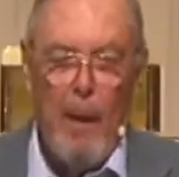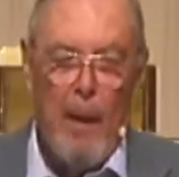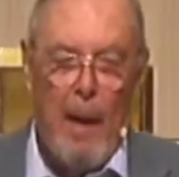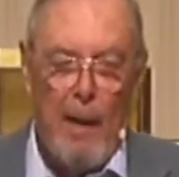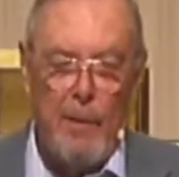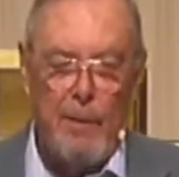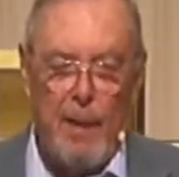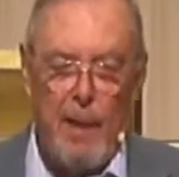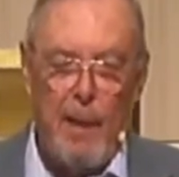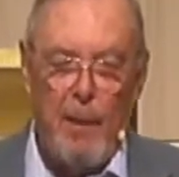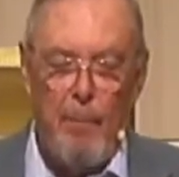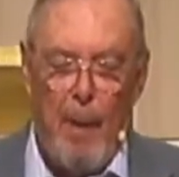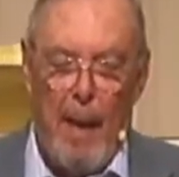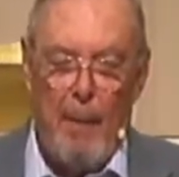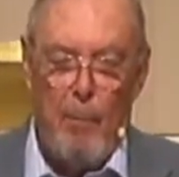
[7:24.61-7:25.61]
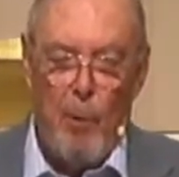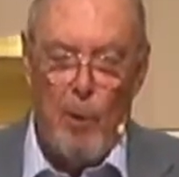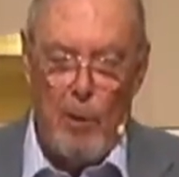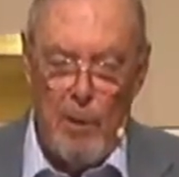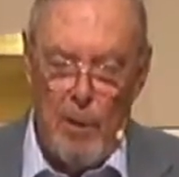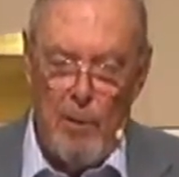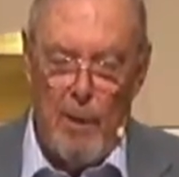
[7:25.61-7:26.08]
I said, The Bible
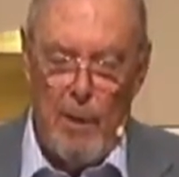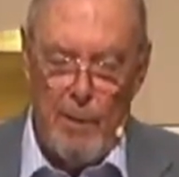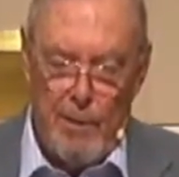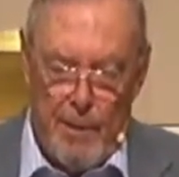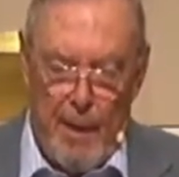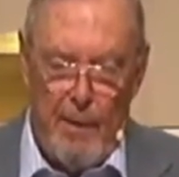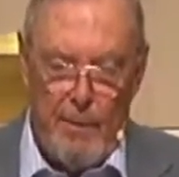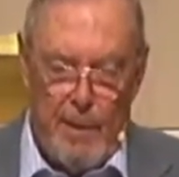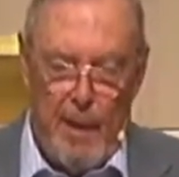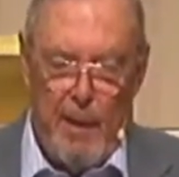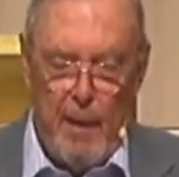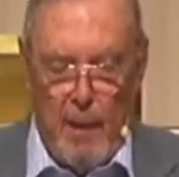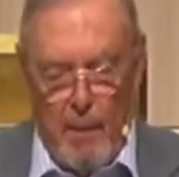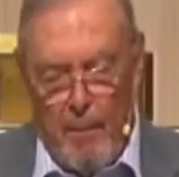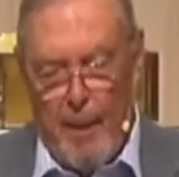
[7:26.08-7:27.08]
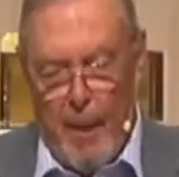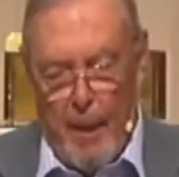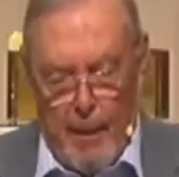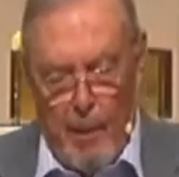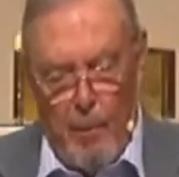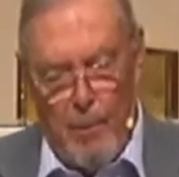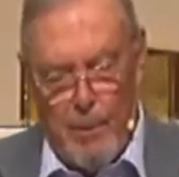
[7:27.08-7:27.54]
clearly says that in the
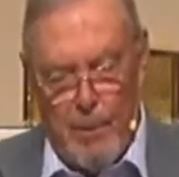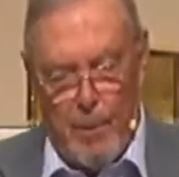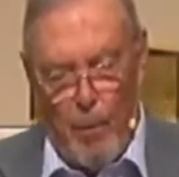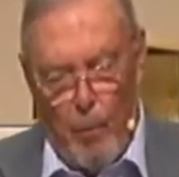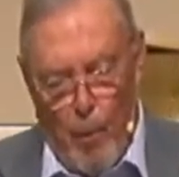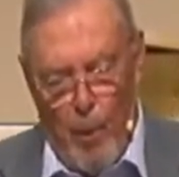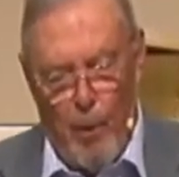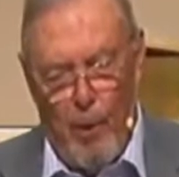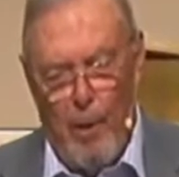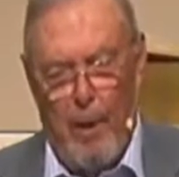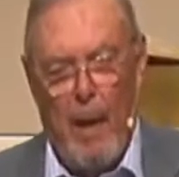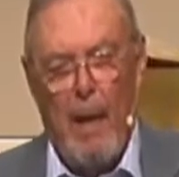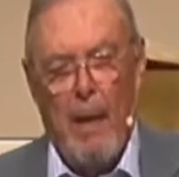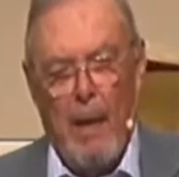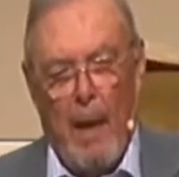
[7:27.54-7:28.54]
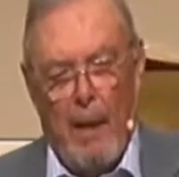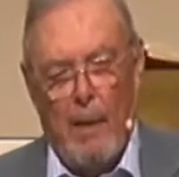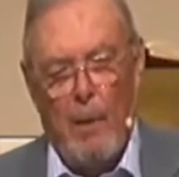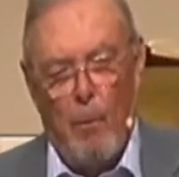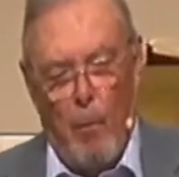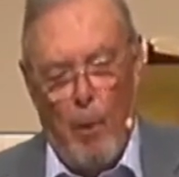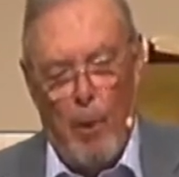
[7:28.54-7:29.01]
beginning was the Word, and
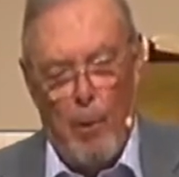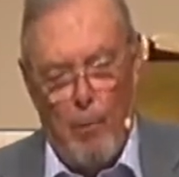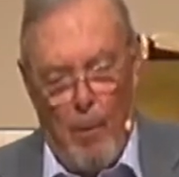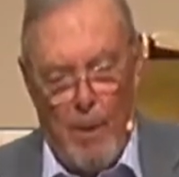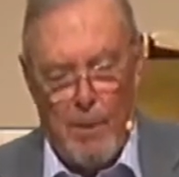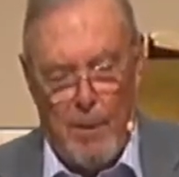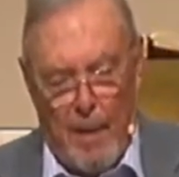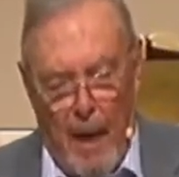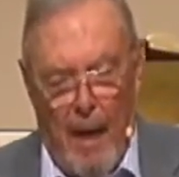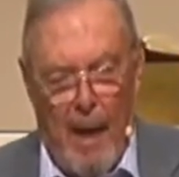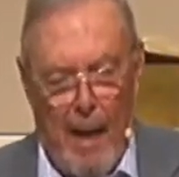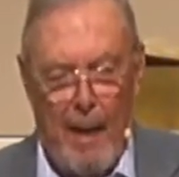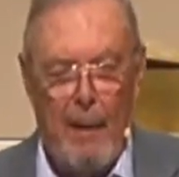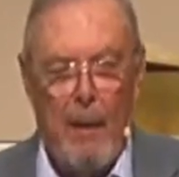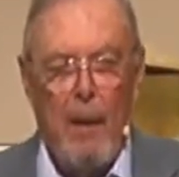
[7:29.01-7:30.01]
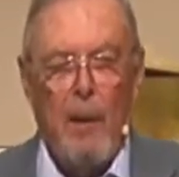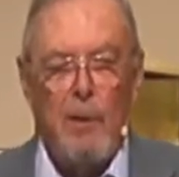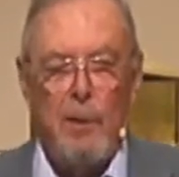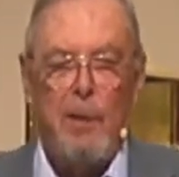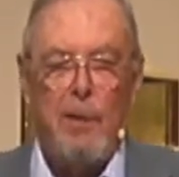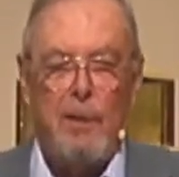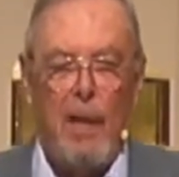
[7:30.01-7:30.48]
the Word was God.
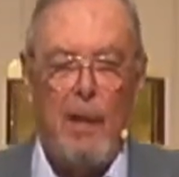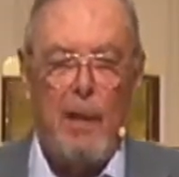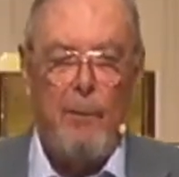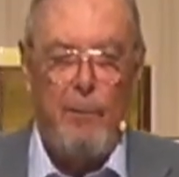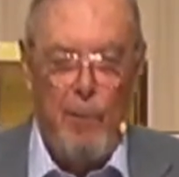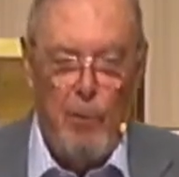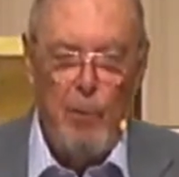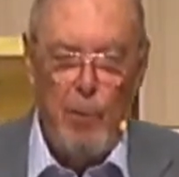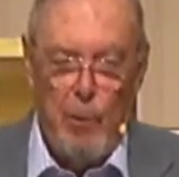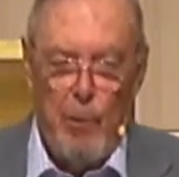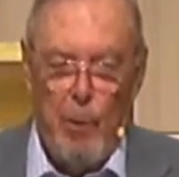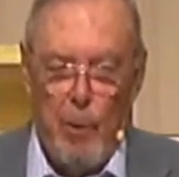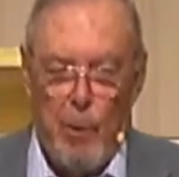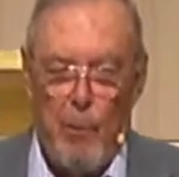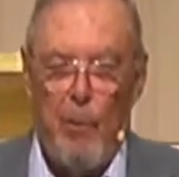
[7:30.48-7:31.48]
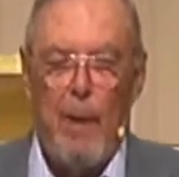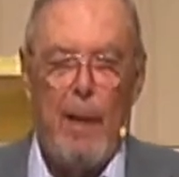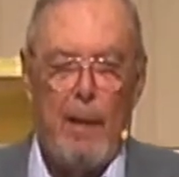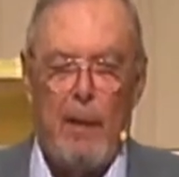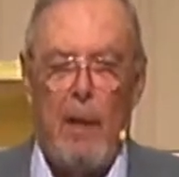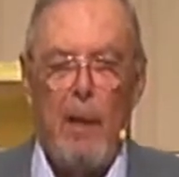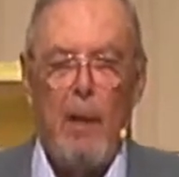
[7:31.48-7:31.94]
She said, If you knew your
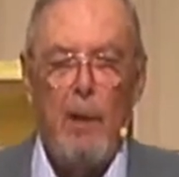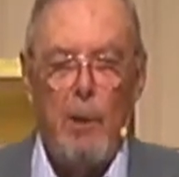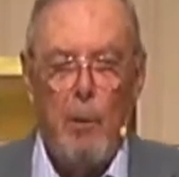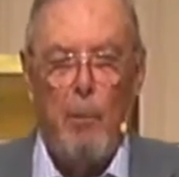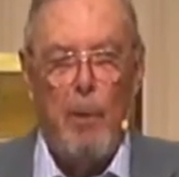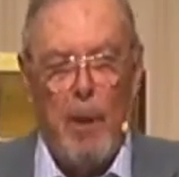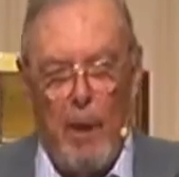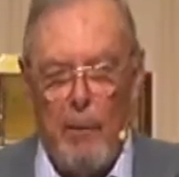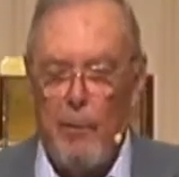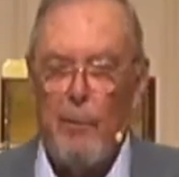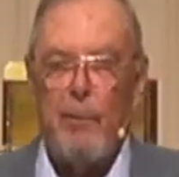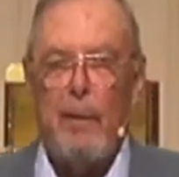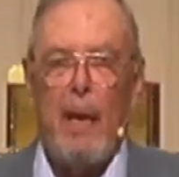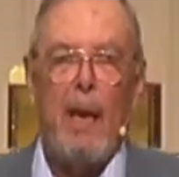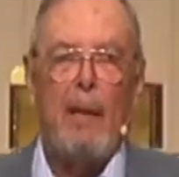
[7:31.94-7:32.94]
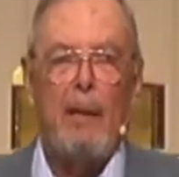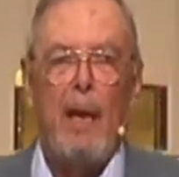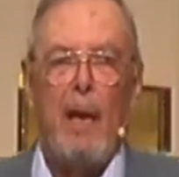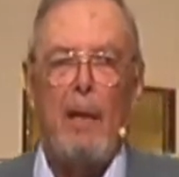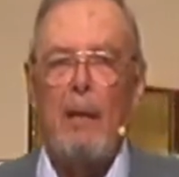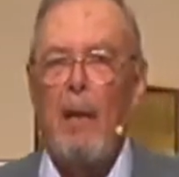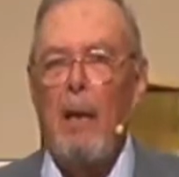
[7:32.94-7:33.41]
Greek, you would understand
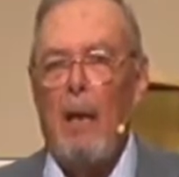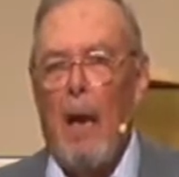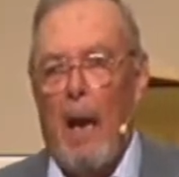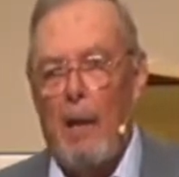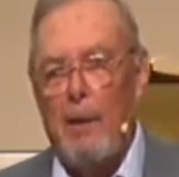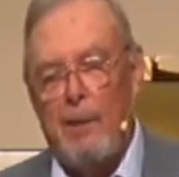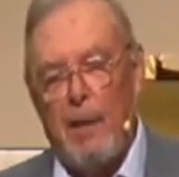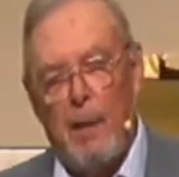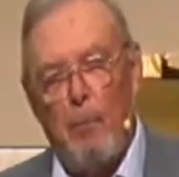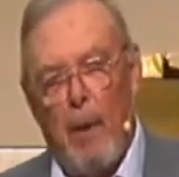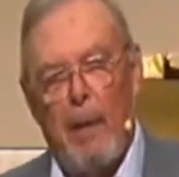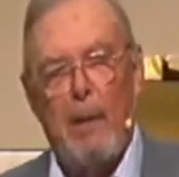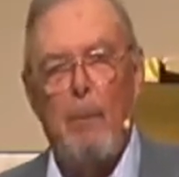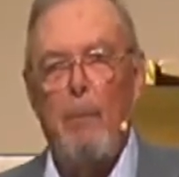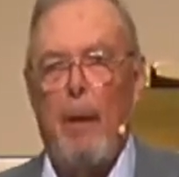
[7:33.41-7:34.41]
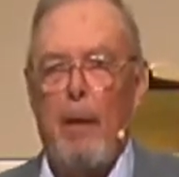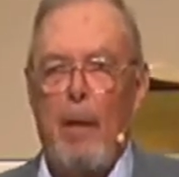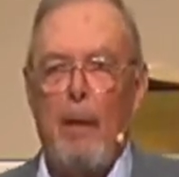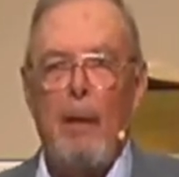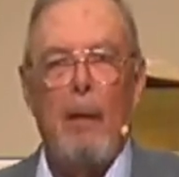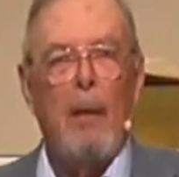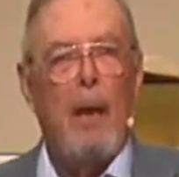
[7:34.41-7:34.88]
that. I said, Wait a
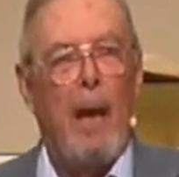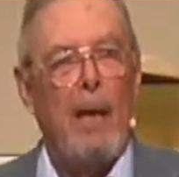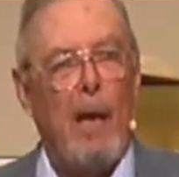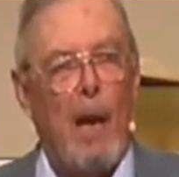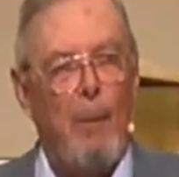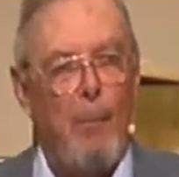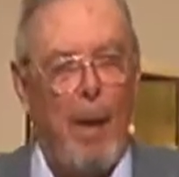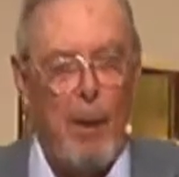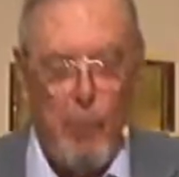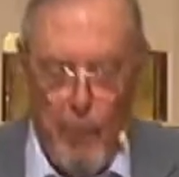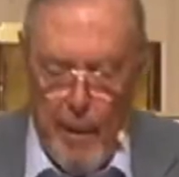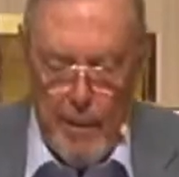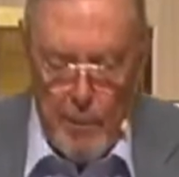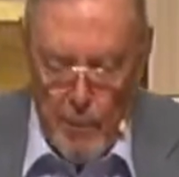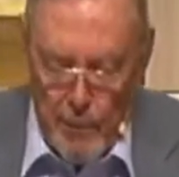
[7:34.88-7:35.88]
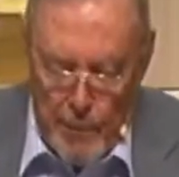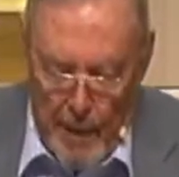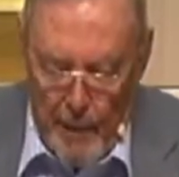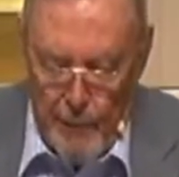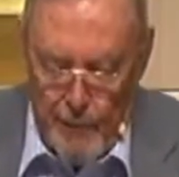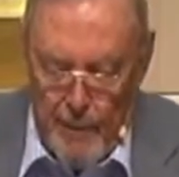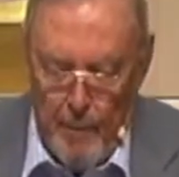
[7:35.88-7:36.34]
minute. I got my Greek New
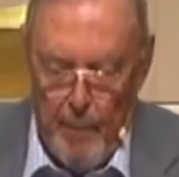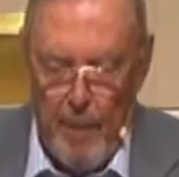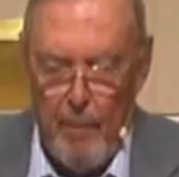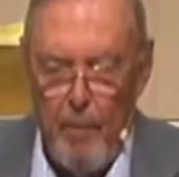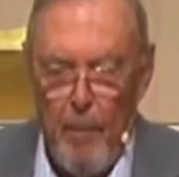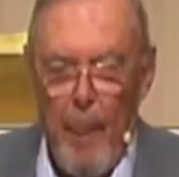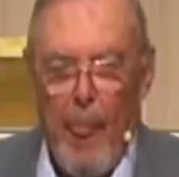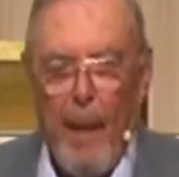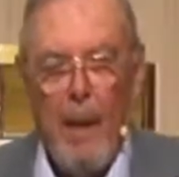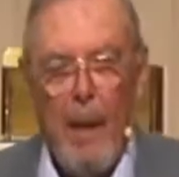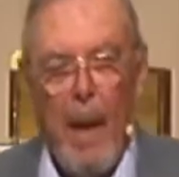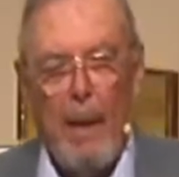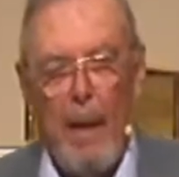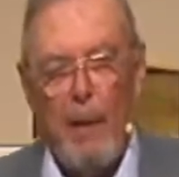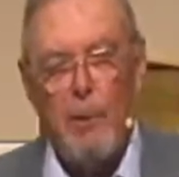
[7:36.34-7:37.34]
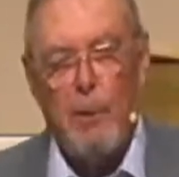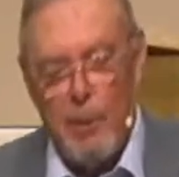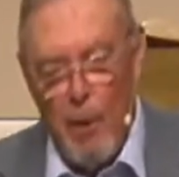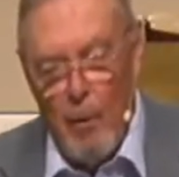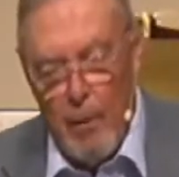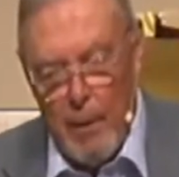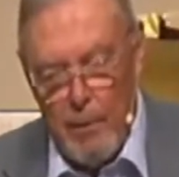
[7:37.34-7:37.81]
Testament, and I
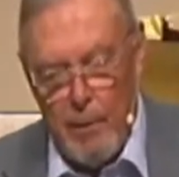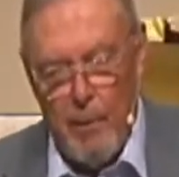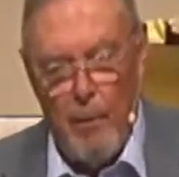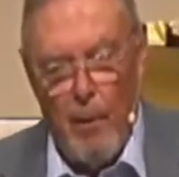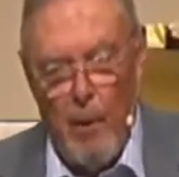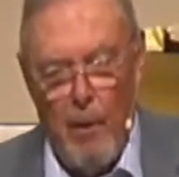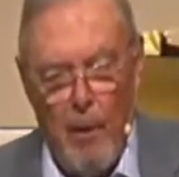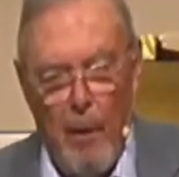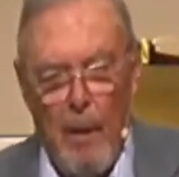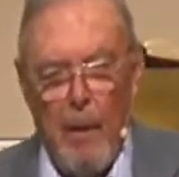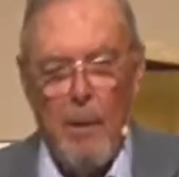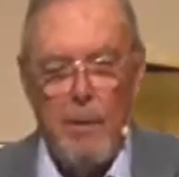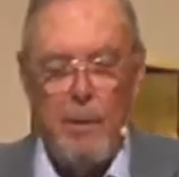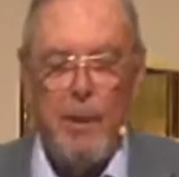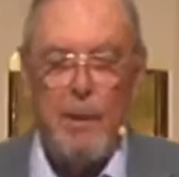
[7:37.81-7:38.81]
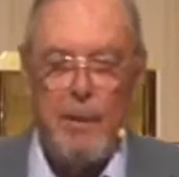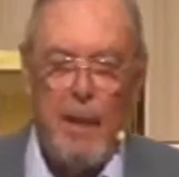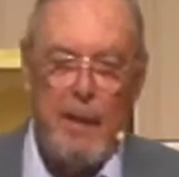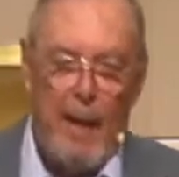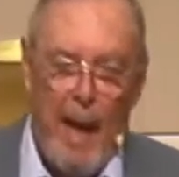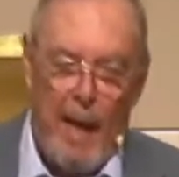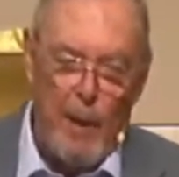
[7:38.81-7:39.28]
showed it to her. She
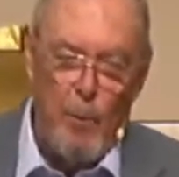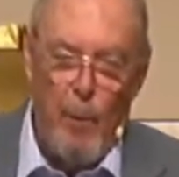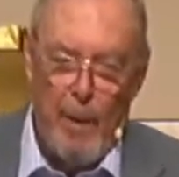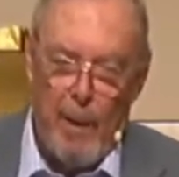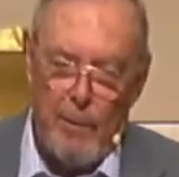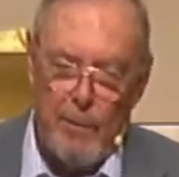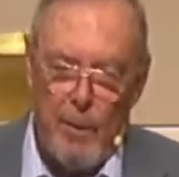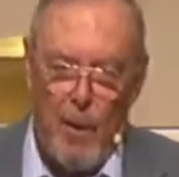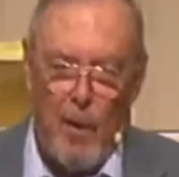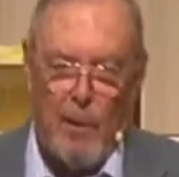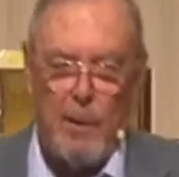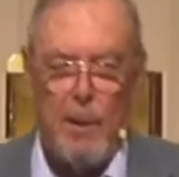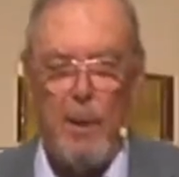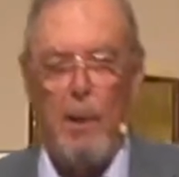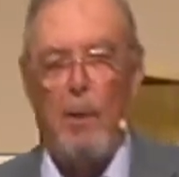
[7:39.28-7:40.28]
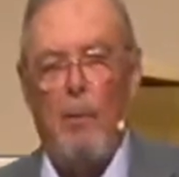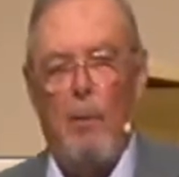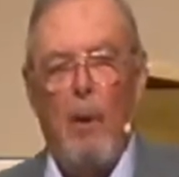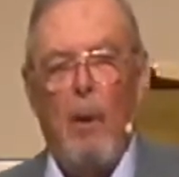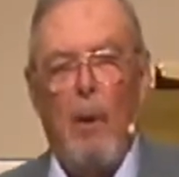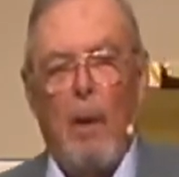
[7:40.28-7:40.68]
said, I don't want to talk to you.